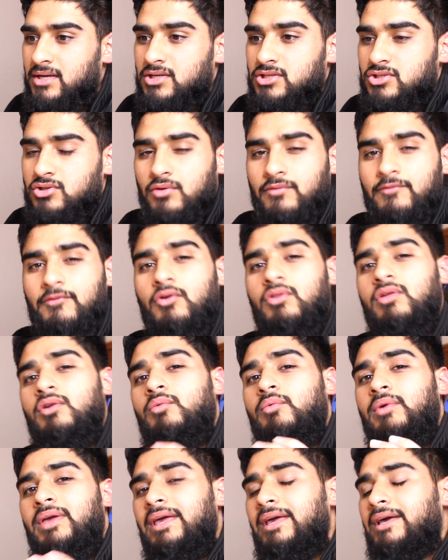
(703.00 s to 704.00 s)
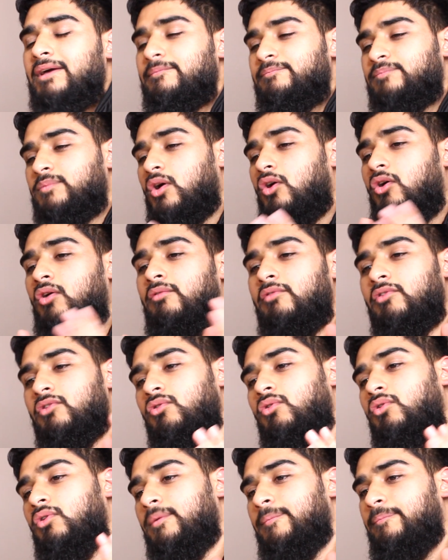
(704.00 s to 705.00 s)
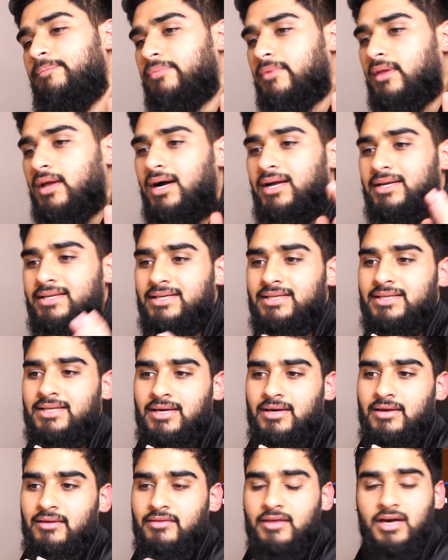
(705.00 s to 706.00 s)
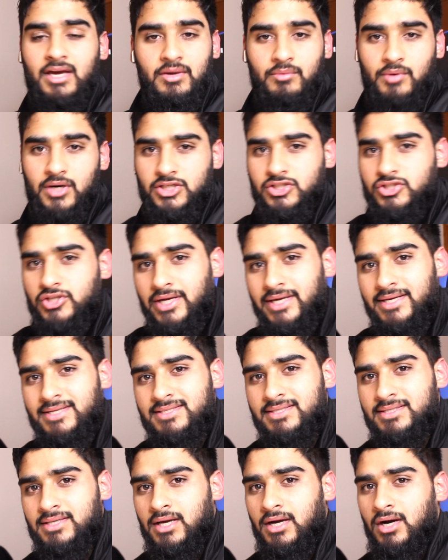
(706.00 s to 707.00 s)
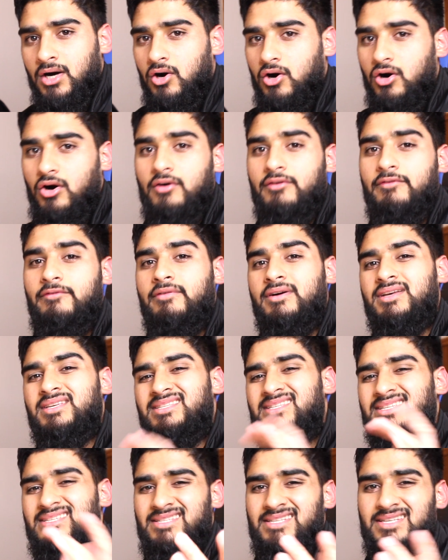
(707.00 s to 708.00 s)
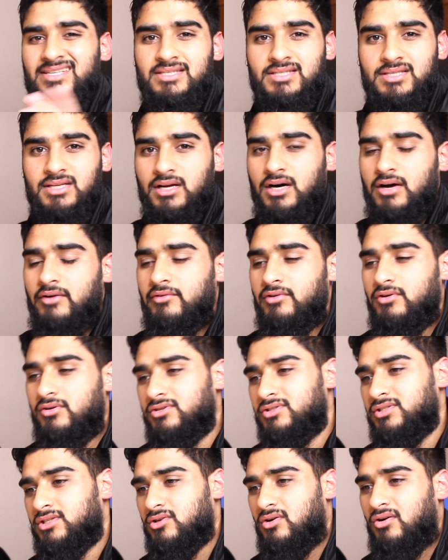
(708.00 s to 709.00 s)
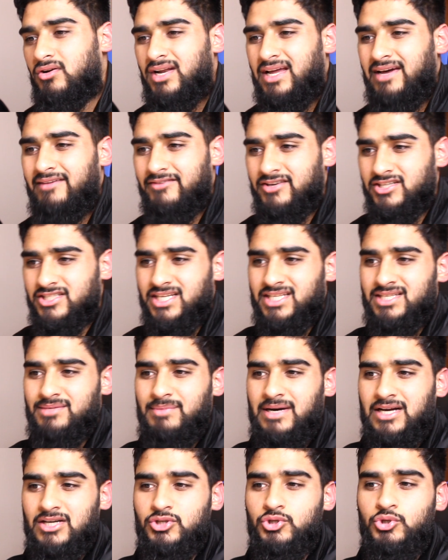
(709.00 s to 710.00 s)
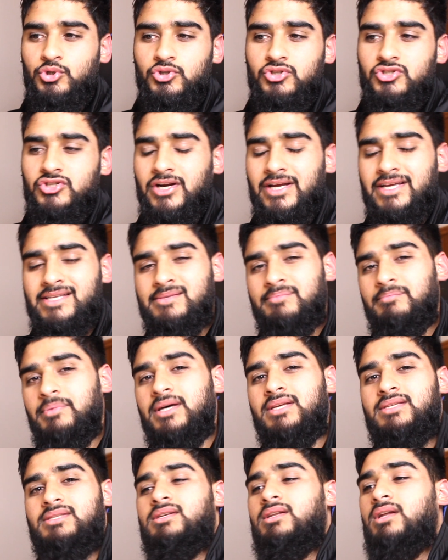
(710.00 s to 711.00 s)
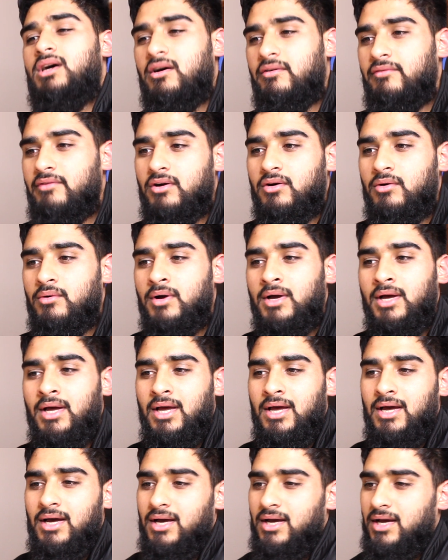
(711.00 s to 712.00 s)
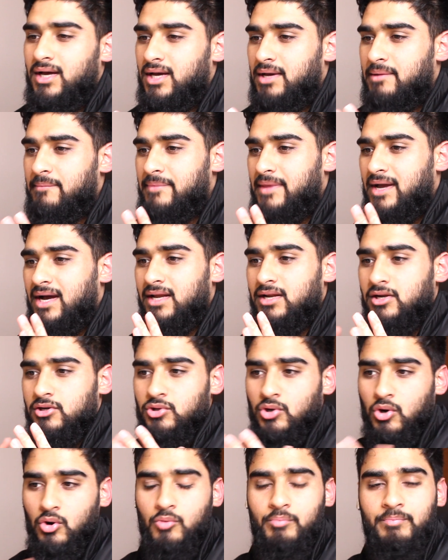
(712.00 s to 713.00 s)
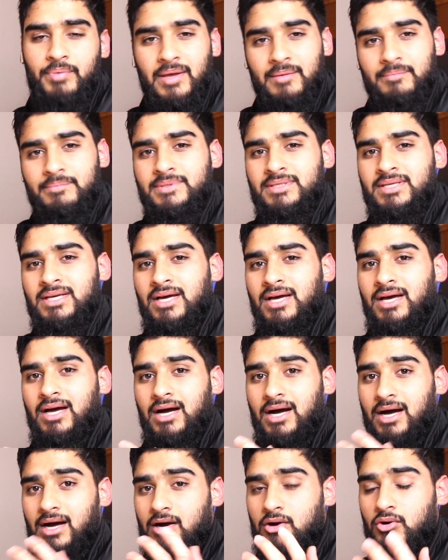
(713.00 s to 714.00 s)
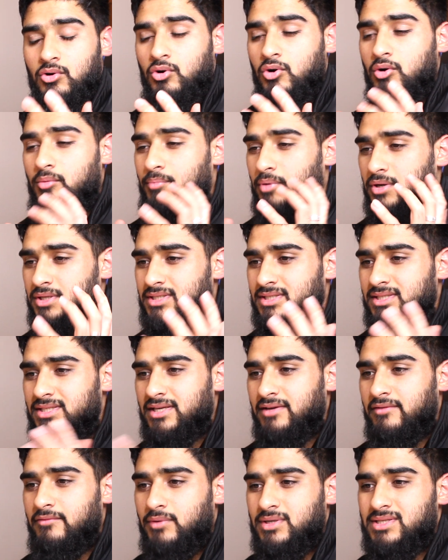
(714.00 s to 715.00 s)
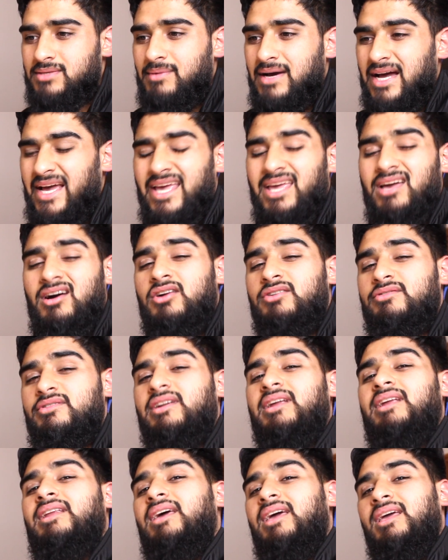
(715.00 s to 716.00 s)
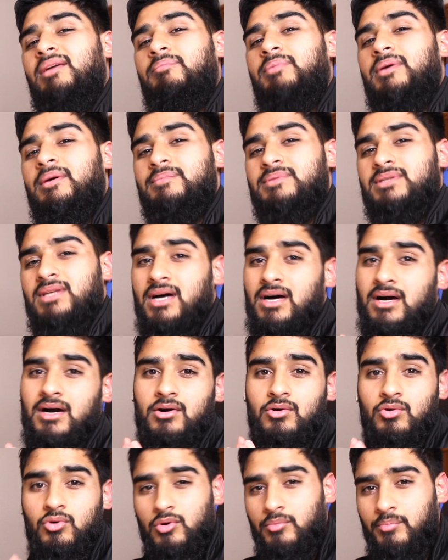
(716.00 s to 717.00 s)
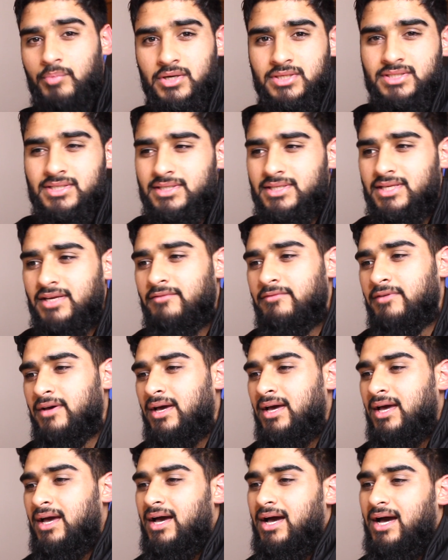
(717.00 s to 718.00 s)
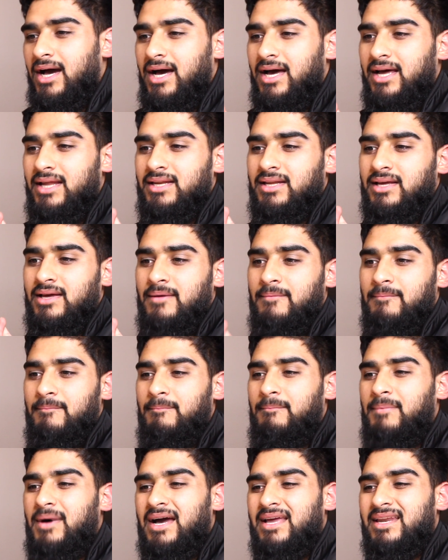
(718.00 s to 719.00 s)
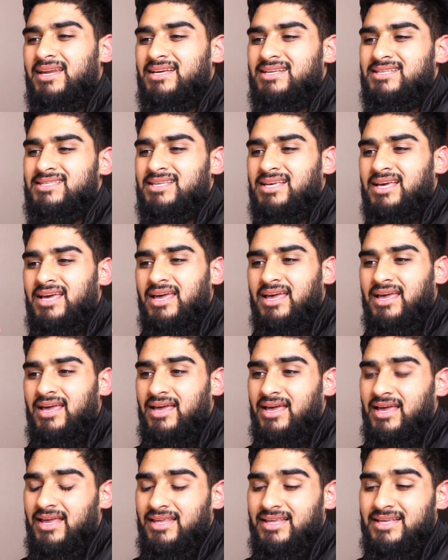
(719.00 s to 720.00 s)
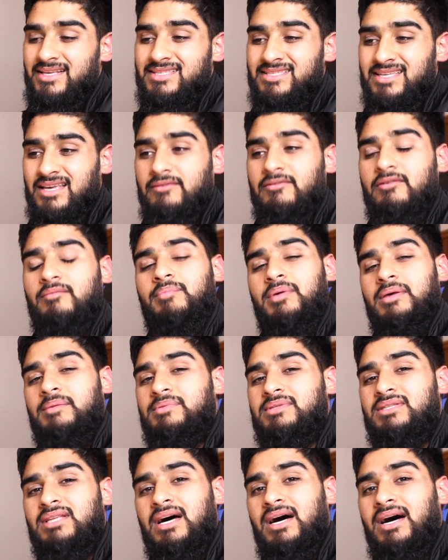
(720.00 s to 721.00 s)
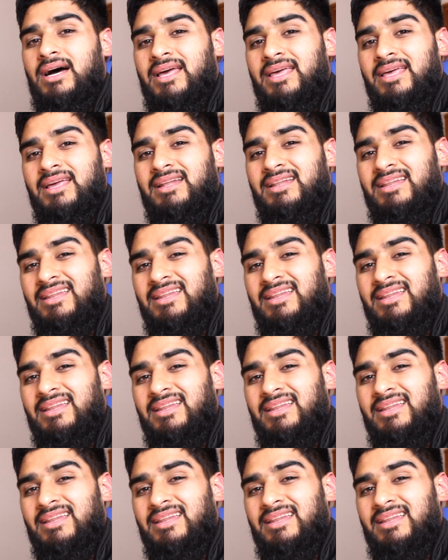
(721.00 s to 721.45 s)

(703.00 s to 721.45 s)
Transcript: So for the week overall, I did 31 trades of 16 scenarios. So on average, that's about 2 trades per scenario. I had a total pips caught positive was about 808 pips caught positive, and minus 87 pips that I hit